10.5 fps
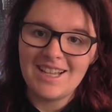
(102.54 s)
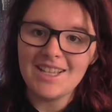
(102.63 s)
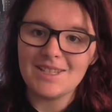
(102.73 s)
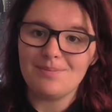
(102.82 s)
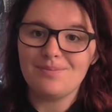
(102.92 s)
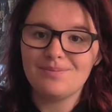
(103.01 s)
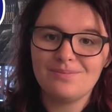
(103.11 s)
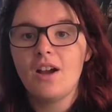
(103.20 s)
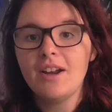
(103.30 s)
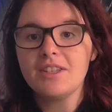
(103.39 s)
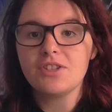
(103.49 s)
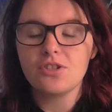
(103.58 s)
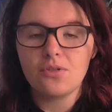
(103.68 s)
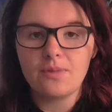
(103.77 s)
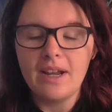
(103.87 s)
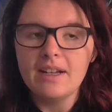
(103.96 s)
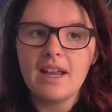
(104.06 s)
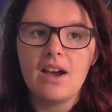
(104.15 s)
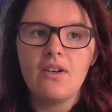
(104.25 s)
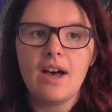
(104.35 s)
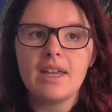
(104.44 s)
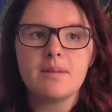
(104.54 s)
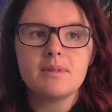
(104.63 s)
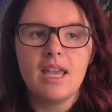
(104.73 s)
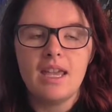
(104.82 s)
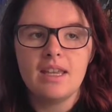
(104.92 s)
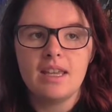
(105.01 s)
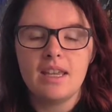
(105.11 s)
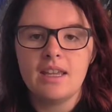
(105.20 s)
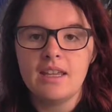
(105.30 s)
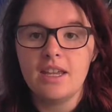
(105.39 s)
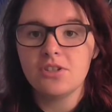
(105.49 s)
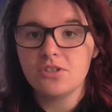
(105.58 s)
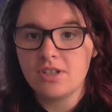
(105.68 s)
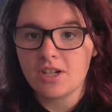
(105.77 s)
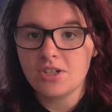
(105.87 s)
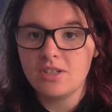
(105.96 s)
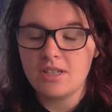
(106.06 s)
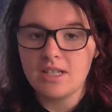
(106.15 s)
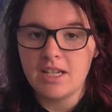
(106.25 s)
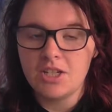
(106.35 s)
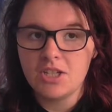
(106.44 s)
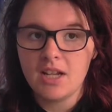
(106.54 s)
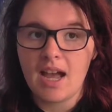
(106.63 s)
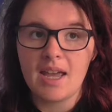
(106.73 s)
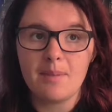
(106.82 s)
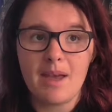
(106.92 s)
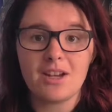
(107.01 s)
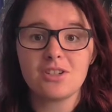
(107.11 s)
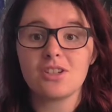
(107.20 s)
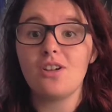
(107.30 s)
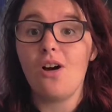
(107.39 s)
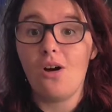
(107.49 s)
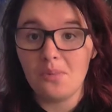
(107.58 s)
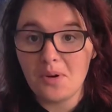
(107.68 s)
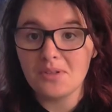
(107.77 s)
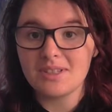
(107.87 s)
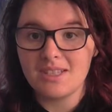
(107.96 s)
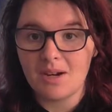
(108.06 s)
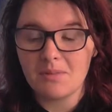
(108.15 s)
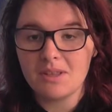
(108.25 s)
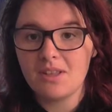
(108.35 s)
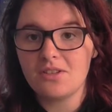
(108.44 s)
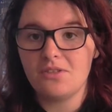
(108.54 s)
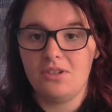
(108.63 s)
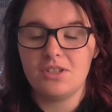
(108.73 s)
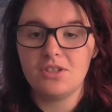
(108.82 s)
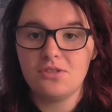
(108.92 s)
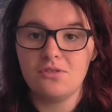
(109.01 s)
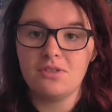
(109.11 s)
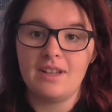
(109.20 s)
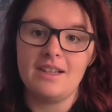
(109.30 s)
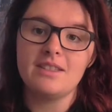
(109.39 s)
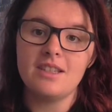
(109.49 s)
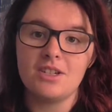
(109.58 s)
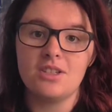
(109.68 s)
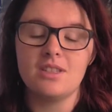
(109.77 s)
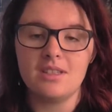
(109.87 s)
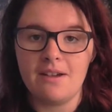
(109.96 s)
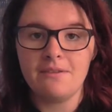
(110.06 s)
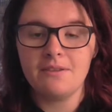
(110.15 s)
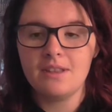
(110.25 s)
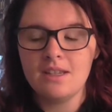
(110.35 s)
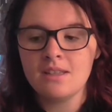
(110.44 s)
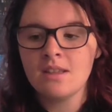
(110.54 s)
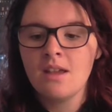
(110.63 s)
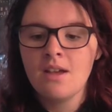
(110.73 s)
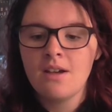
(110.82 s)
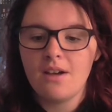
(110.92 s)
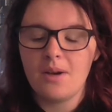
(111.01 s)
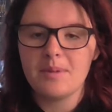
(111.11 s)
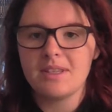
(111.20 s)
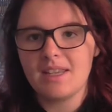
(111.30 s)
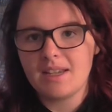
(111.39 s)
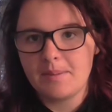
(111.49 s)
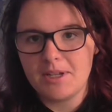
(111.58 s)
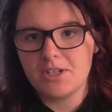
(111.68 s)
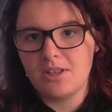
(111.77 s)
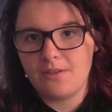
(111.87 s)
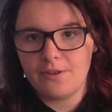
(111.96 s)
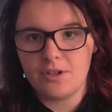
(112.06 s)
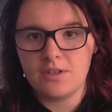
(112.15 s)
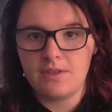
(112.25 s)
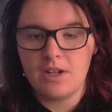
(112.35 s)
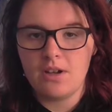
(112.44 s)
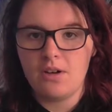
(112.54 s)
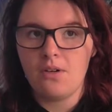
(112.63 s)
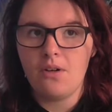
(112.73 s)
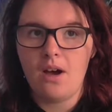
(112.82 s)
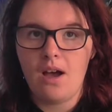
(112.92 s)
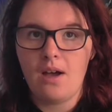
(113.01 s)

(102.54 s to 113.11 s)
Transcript: Awesome. Alright, so right now I am taking Introduction to Teaching. I am actually almost done with it. There's only 2 class sessions left for this because like I mentioned in the first video,